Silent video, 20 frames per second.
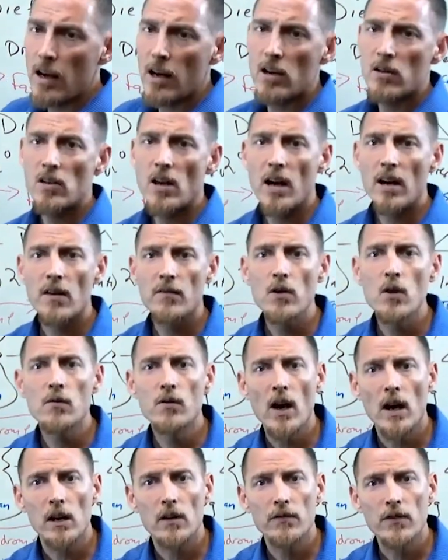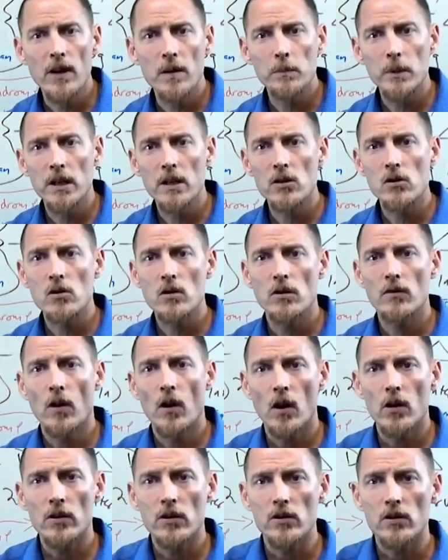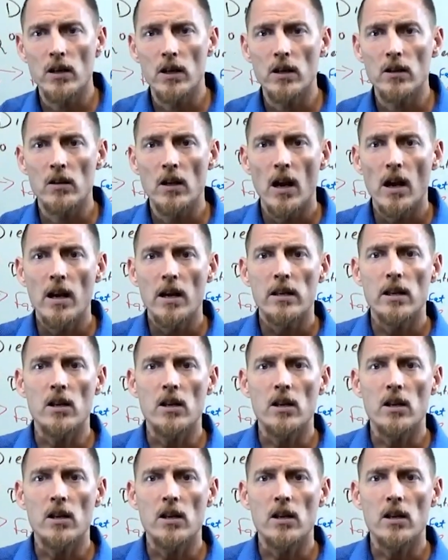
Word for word: is that if you've got a family history of heart disease,